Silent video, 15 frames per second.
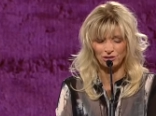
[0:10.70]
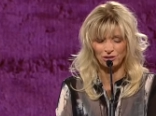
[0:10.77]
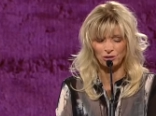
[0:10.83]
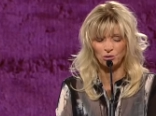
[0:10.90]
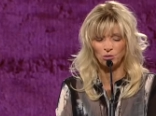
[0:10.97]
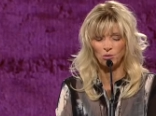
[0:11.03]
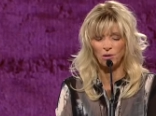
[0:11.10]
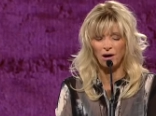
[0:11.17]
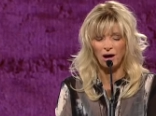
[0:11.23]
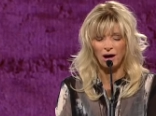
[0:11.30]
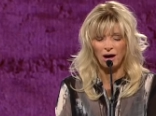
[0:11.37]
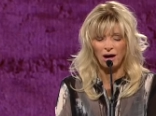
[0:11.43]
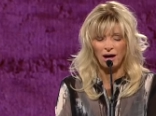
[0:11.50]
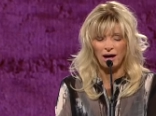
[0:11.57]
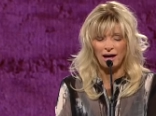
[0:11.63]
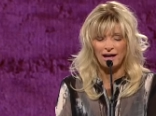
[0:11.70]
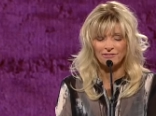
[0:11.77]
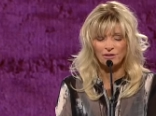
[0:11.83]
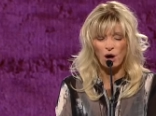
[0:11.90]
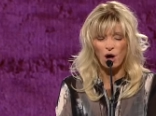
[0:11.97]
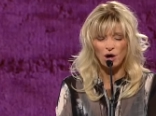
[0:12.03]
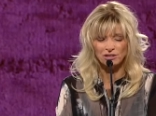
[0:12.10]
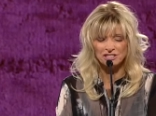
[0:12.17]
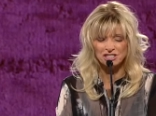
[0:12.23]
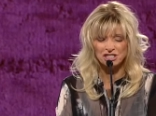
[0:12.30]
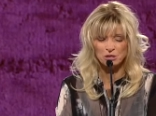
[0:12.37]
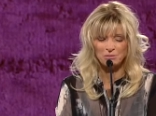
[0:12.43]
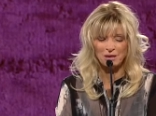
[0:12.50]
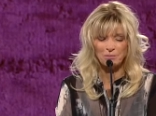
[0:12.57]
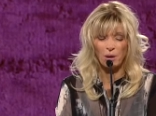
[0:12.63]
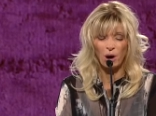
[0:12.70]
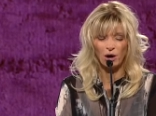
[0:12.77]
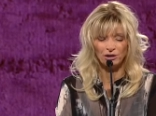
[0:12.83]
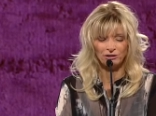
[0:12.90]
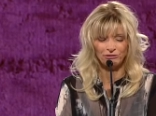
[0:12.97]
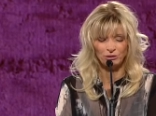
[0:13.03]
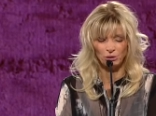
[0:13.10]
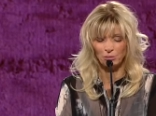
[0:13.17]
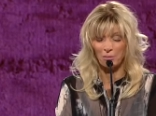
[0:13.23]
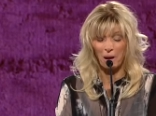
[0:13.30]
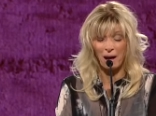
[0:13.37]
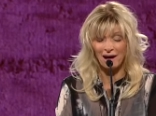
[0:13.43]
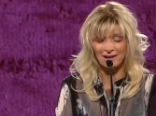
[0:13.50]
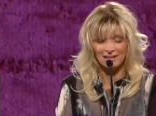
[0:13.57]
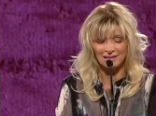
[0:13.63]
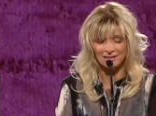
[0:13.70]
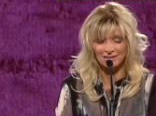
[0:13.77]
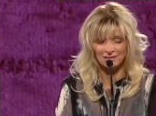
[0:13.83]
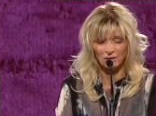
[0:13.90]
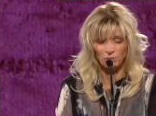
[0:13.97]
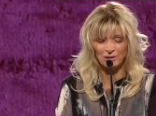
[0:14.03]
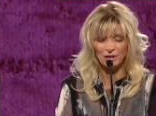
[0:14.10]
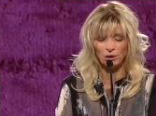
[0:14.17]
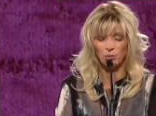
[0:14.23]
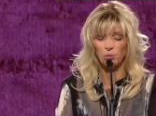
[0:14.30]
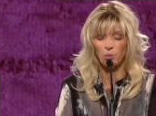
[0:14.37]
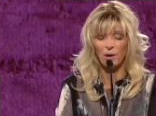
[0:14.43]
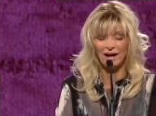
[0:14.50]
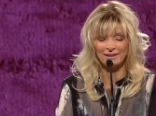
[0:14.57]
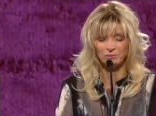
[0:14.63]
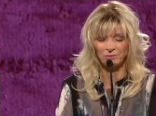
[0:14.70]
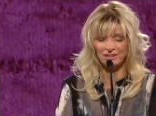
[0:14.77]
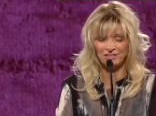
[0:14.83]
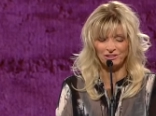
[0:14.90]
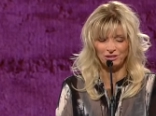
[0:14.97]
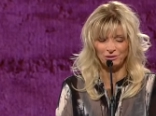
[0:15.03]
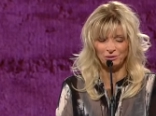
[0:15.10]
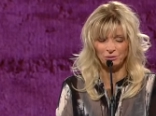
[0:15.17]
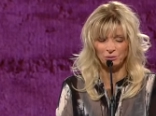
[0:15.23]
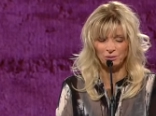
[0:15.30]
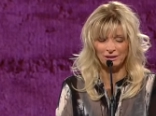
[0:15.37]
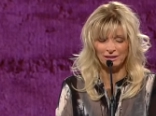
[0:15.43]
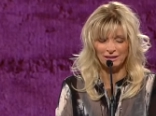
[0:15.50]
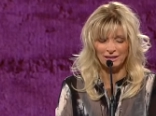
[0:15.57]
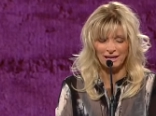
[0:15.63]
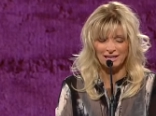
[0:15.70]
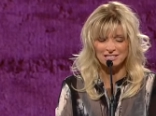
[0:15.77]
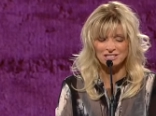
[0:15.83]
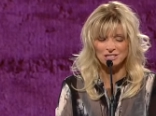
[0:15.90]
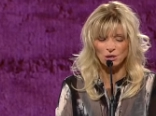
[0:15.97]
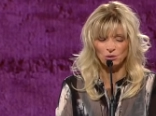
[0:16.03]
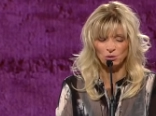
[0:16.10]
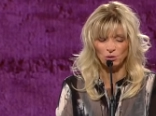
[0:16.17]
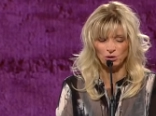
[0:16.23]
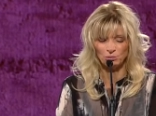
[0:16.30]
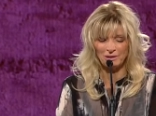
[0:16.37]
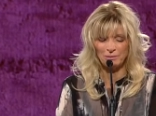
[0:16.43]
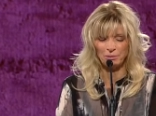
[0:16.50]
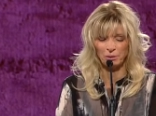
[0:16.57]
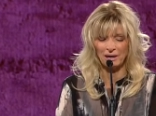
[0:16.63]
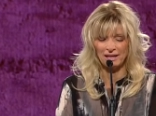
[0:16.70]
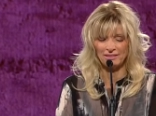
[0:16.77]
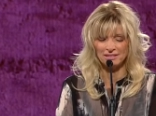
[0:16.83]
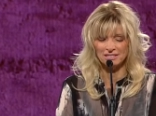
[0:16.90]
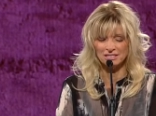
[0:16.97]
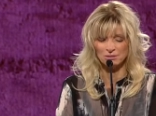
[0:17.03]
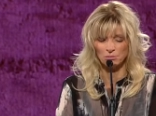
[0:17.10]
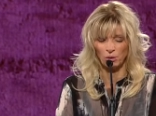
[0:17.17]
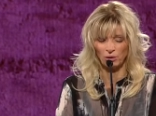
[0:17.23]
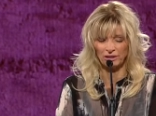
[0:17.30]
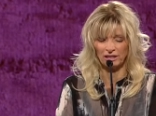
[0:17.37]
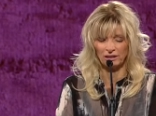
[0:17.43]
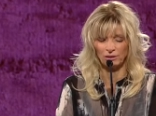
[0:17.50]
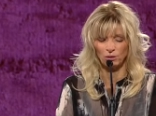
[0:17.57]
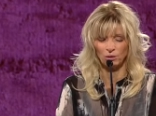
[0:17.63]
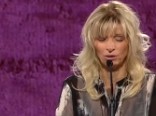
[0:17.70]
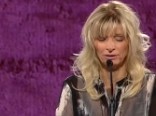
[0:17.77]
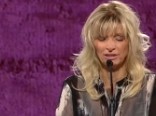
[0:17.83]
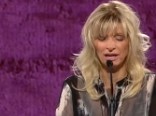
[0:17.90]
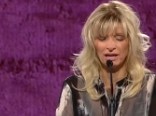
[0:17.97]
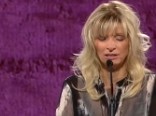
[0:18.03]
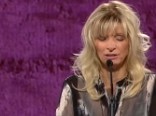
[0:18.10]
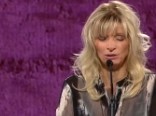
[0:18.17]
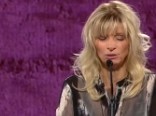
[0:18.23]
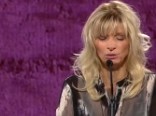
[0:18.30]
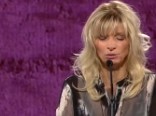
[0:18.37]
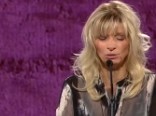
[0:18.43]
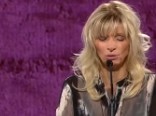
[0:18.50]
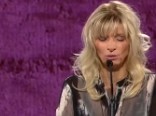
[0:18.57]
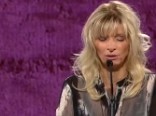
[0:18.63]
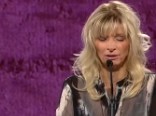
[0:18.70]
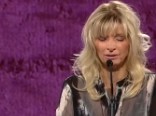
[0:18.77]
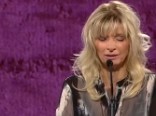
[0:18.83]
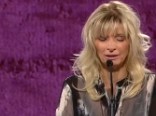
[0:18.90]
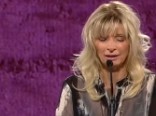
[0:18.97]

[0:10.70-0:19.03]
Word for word: You have called us to be part of your body. We are one with you. And so, Lord, we pray this morning, Lord, that you, Lord,